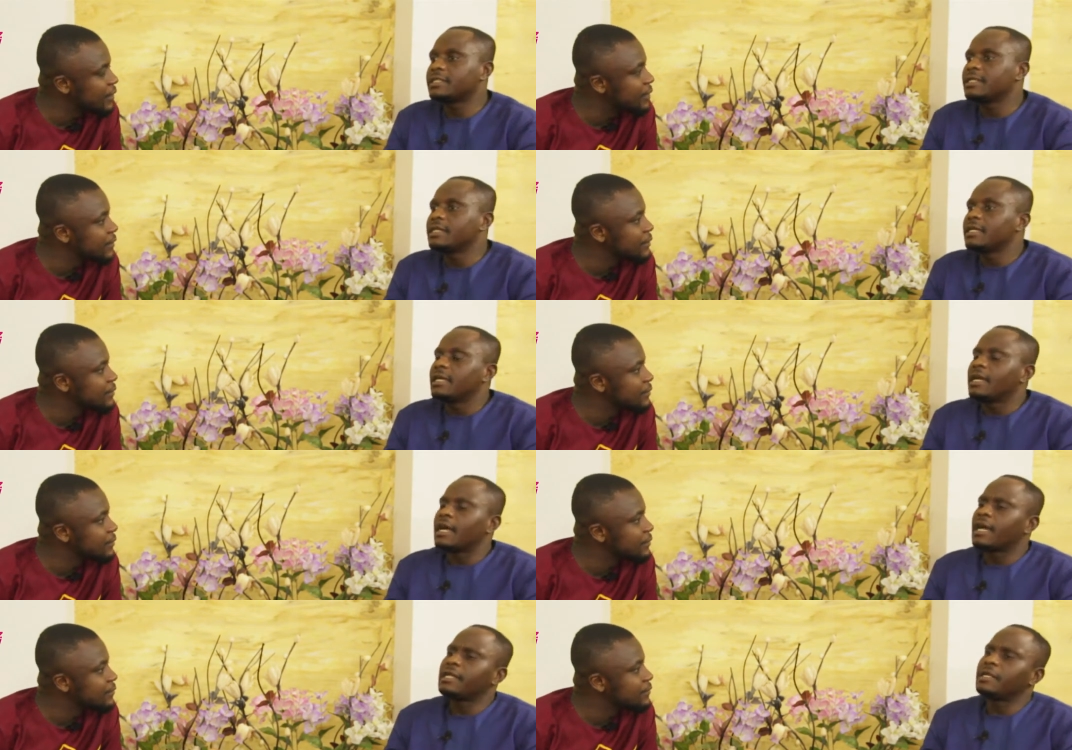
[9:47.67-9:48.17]
Speaker 1: Okay.
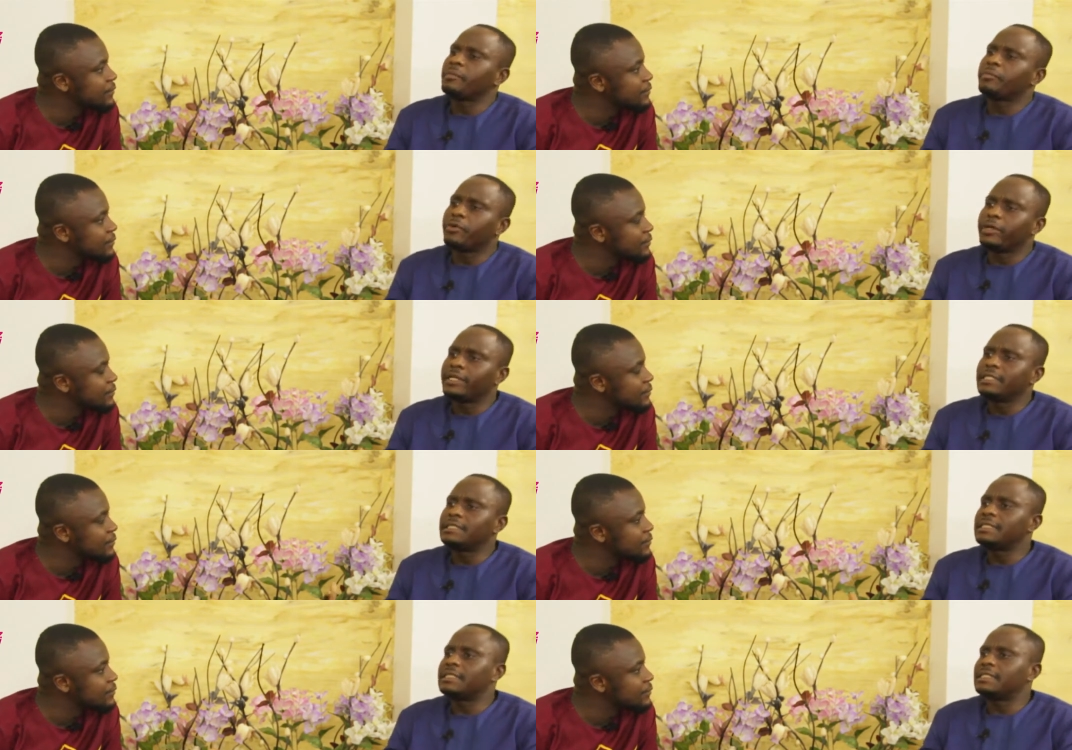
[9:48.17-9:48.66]
At a
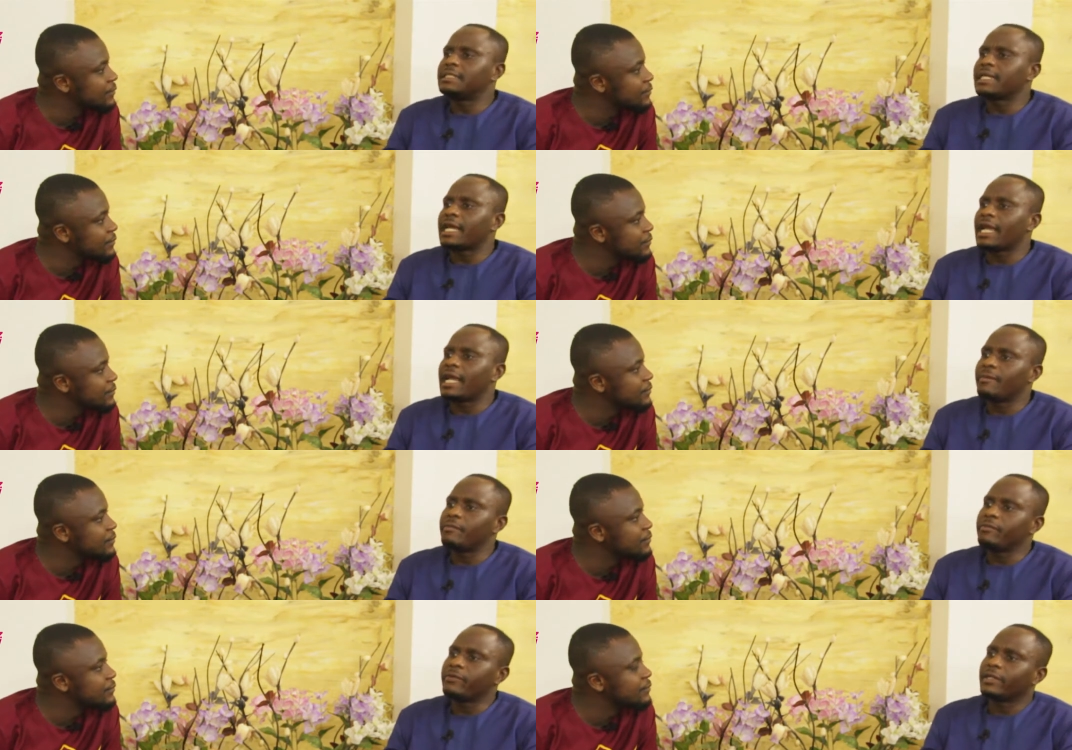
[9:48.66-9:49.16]
point in
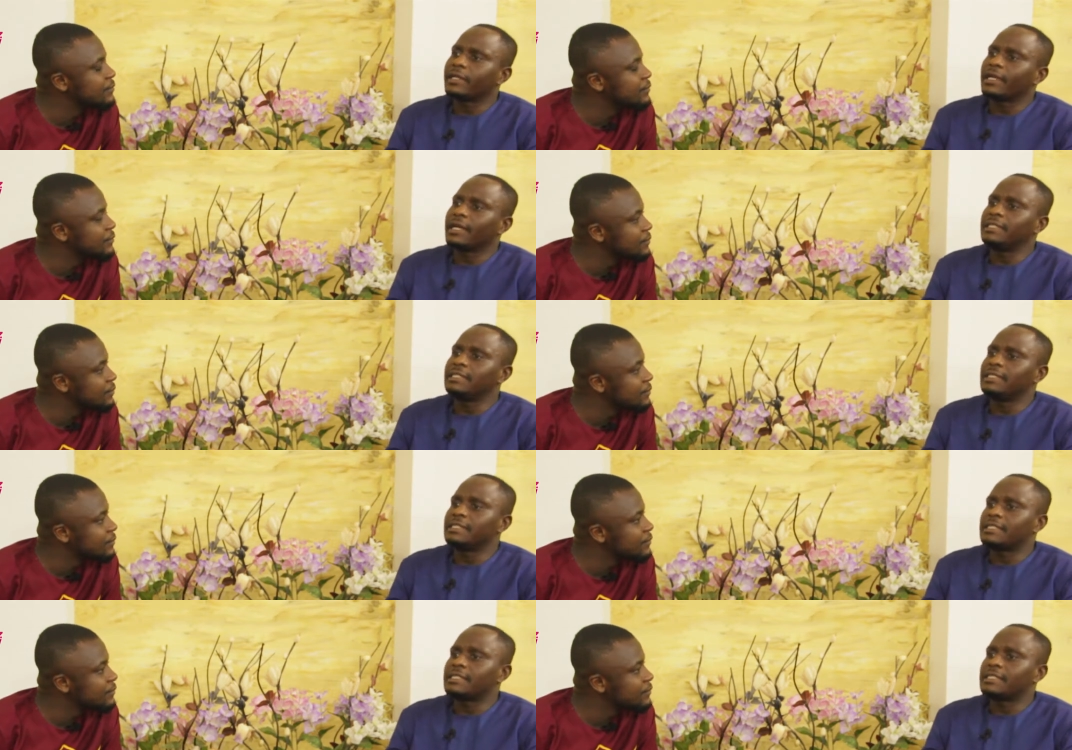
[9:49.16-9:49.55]
time, we can